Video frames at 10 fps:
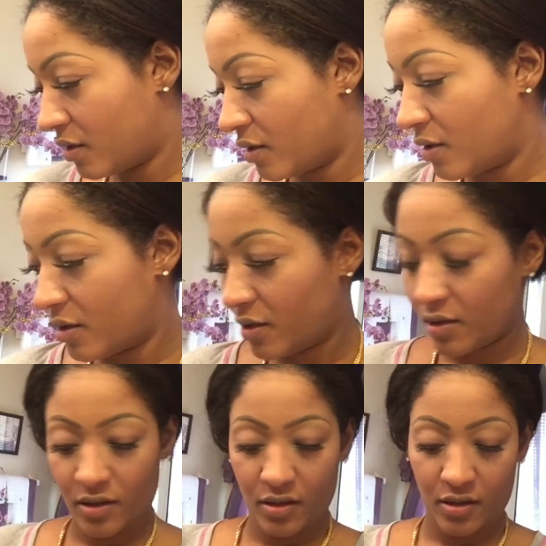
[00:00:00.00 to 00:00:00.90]
I
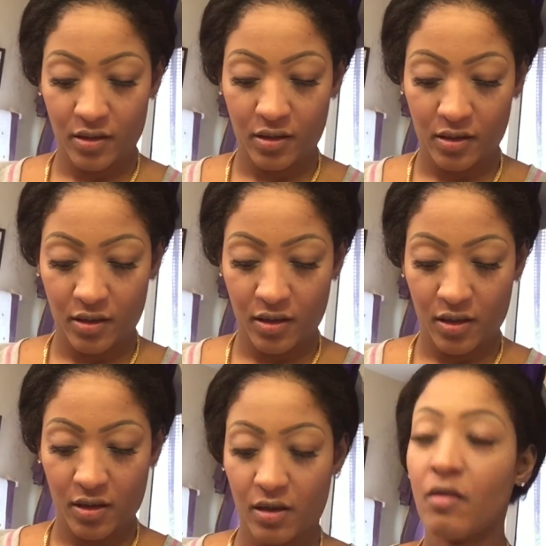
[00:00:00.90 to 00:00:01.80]
use
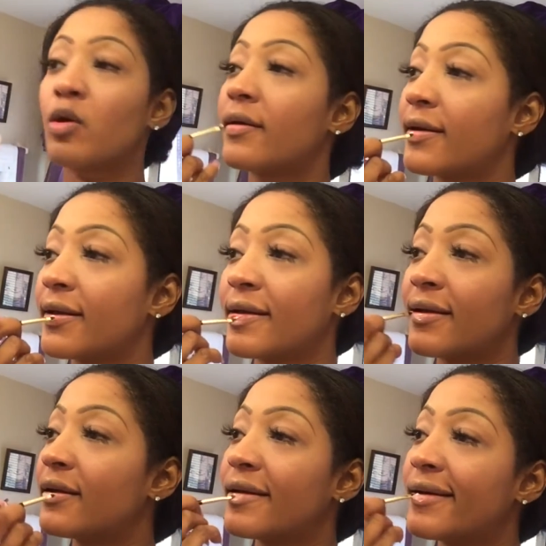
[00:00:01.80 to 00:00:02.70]
the, and this
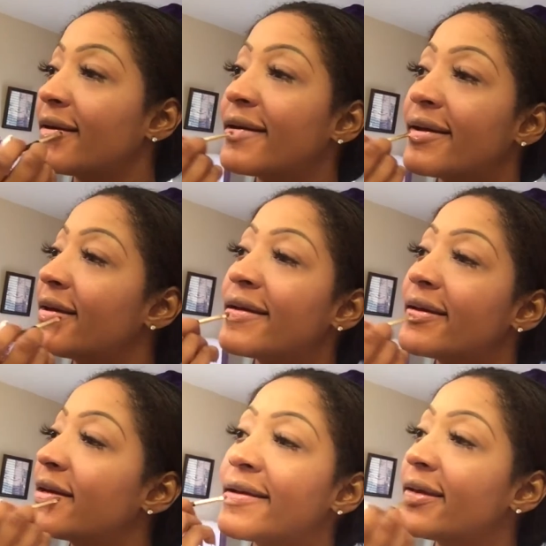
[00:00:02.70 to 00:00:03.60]
is French, so if I
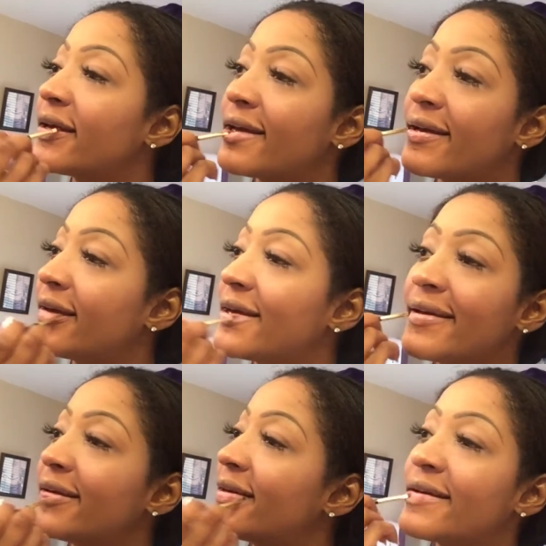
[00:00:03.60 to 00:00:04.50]
butcher it, please
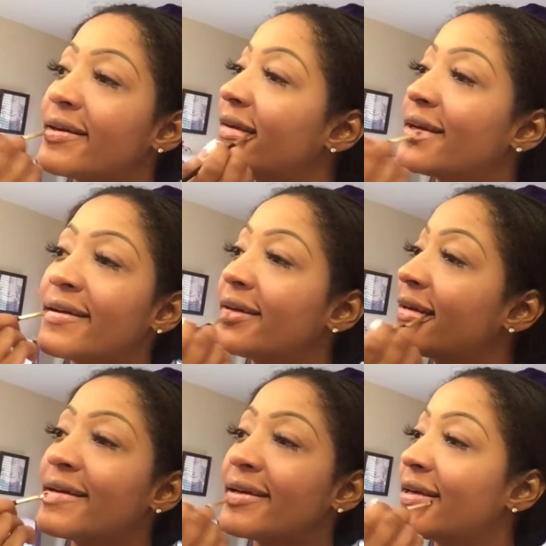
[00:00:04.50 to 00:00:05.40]
forgive me, Le
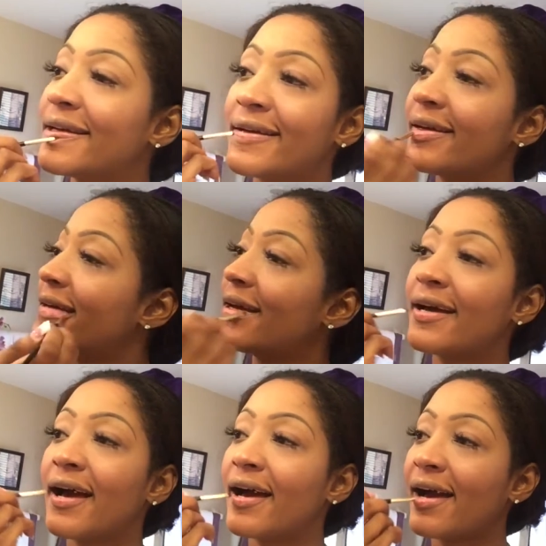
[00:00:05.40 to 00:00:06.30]
Couve
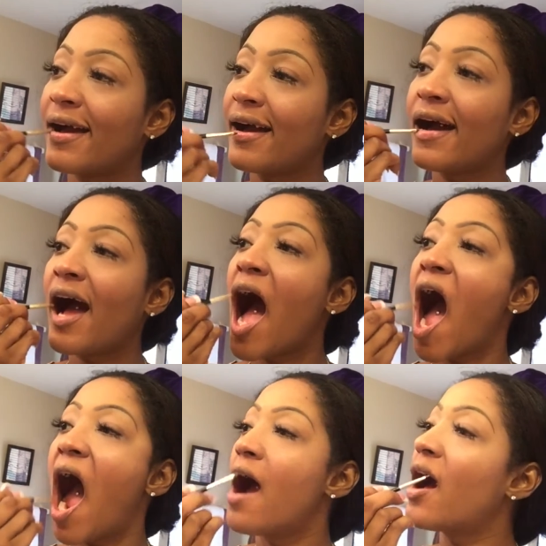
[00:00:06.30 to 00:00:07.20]
de
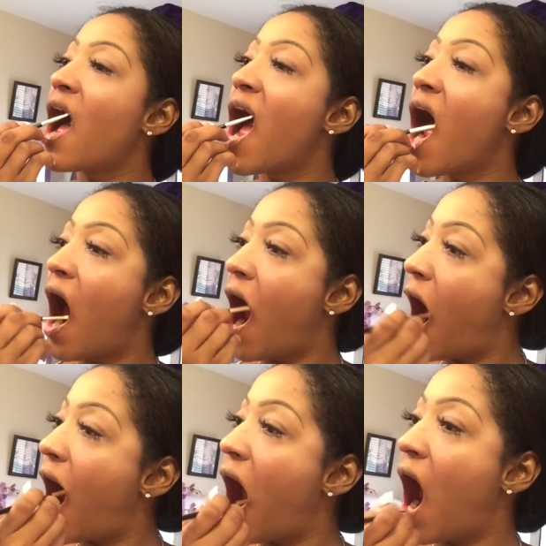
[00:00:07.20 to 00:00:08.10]
Minimes. I
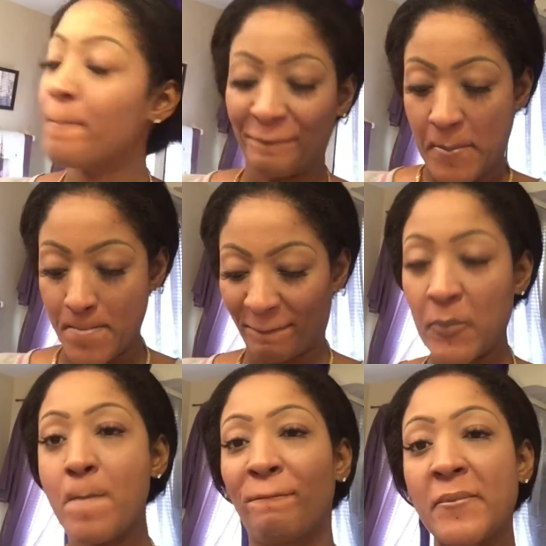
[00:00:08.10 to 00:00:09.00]
got it from Ulta.
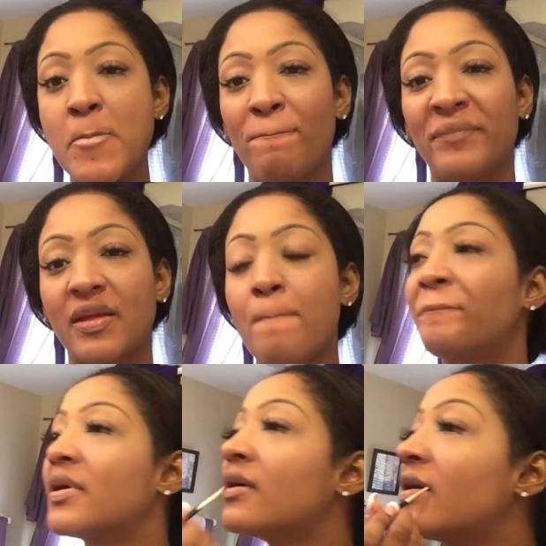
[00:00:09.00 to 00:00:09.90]
It's a
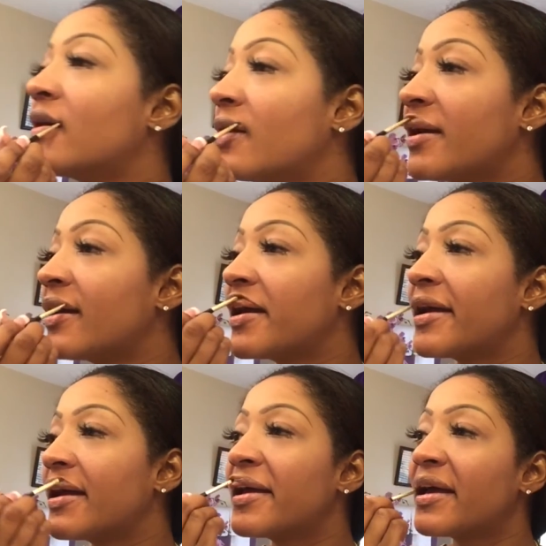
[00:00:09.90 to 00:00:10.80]
honey-infused lip
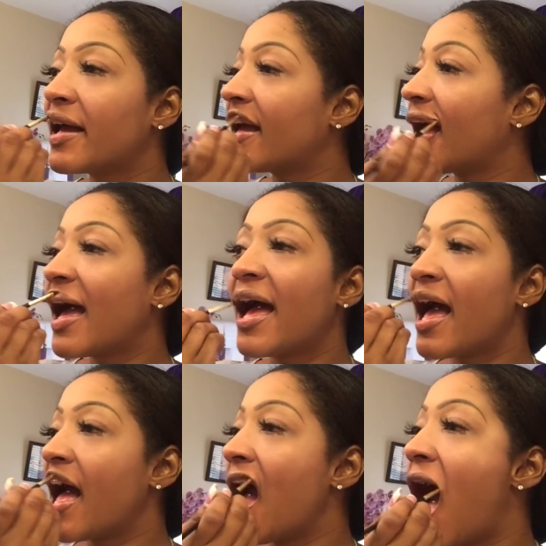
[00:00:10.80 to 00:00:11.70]
balm. I didn't
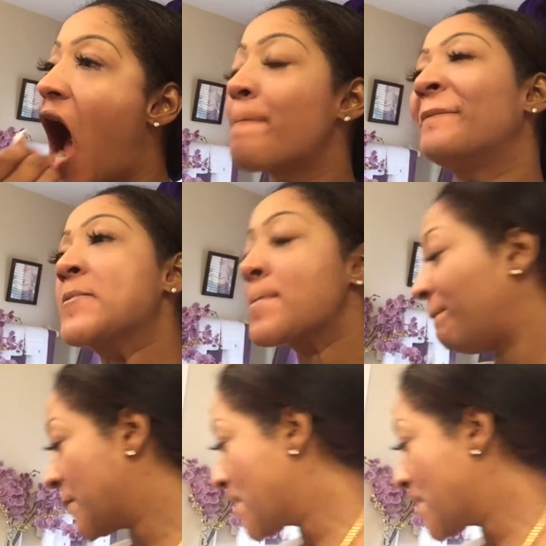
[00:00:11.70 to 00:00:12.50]
really want to go for any